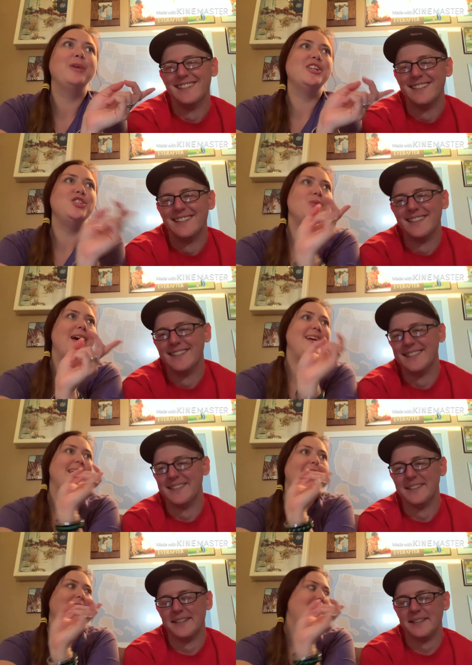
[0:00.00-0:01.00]
Speaker 1: because you
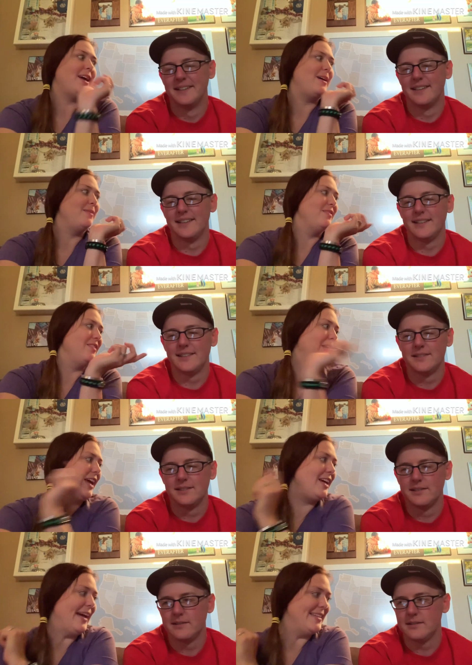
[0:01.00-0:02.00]
ate cake at
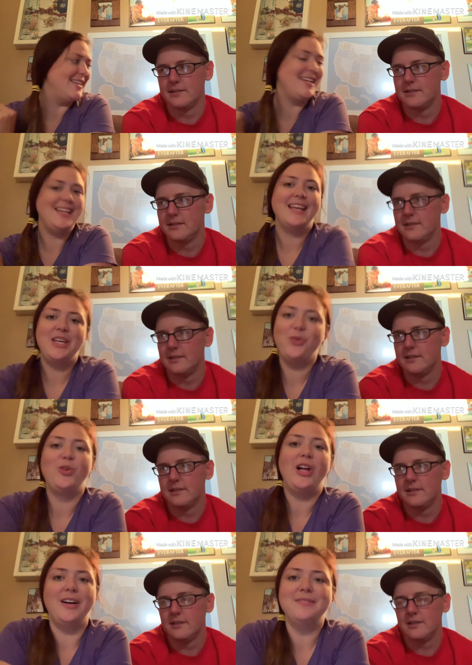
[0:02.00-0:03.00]
AIT that you
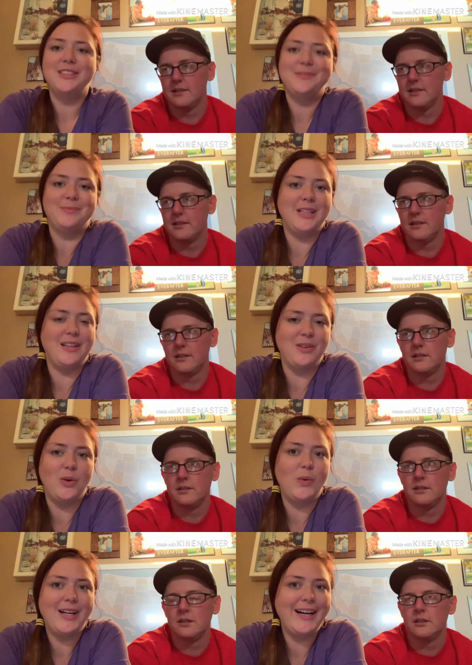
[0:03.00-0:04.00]
loved. I don't
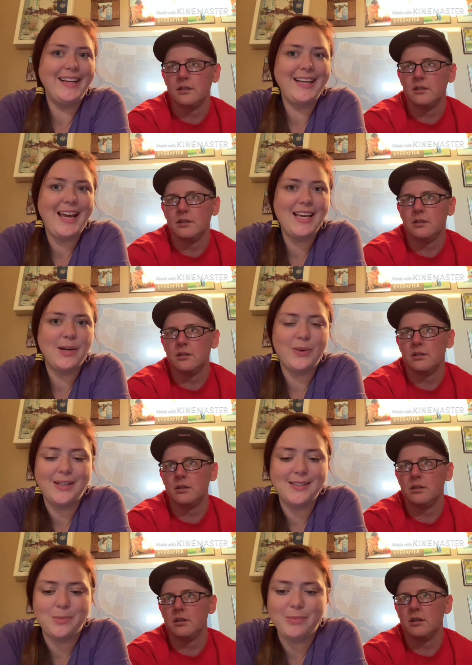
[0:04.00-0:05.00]
know what kind of cake it
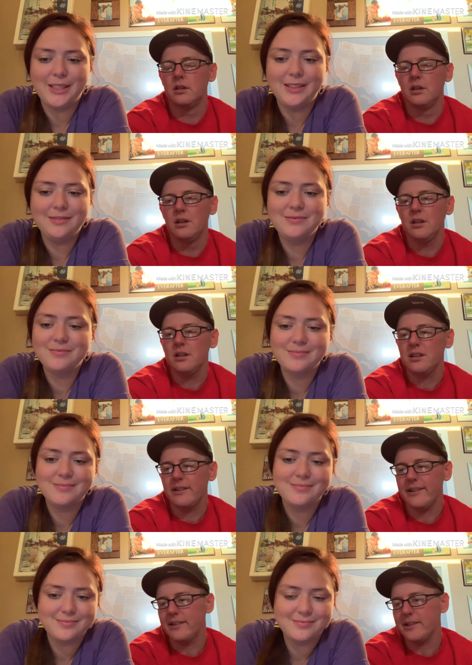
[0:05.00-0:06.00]
was, but.
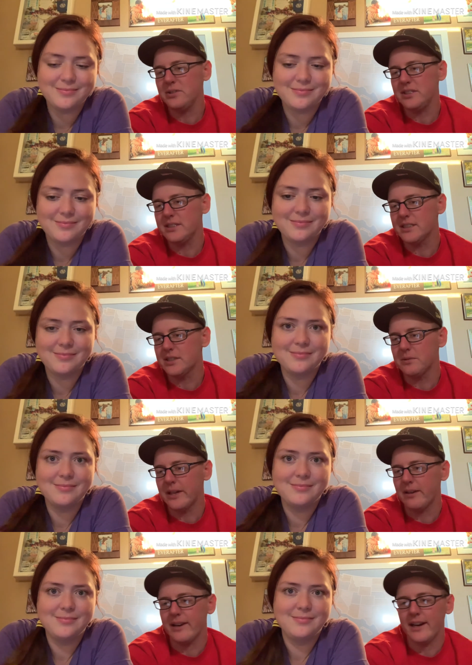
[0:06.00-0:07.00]
Speaker 2: No, it was just because we
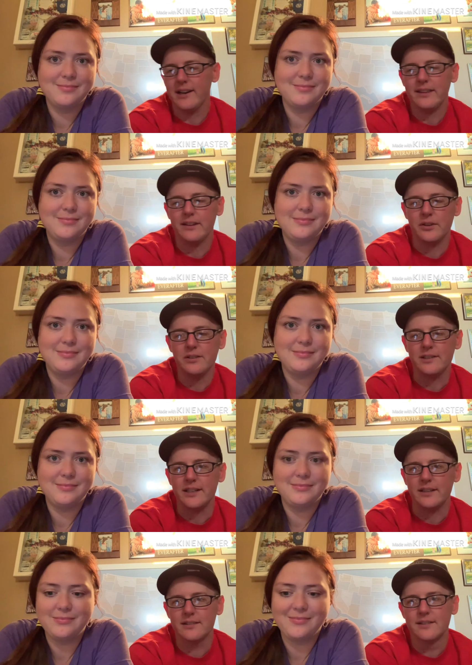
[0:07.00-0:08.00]
never had anything good
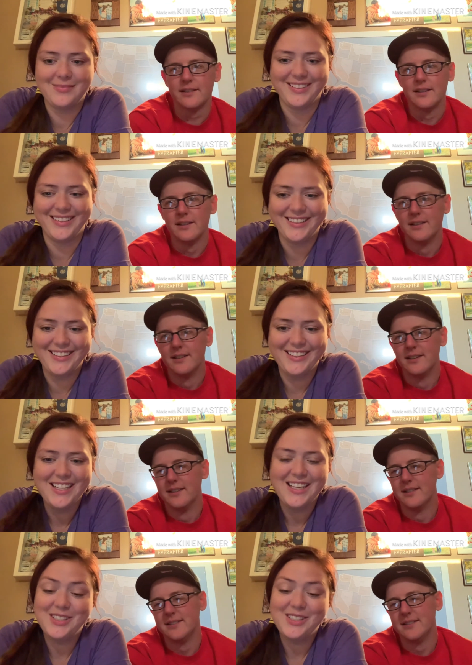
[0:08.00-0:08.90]
to eat.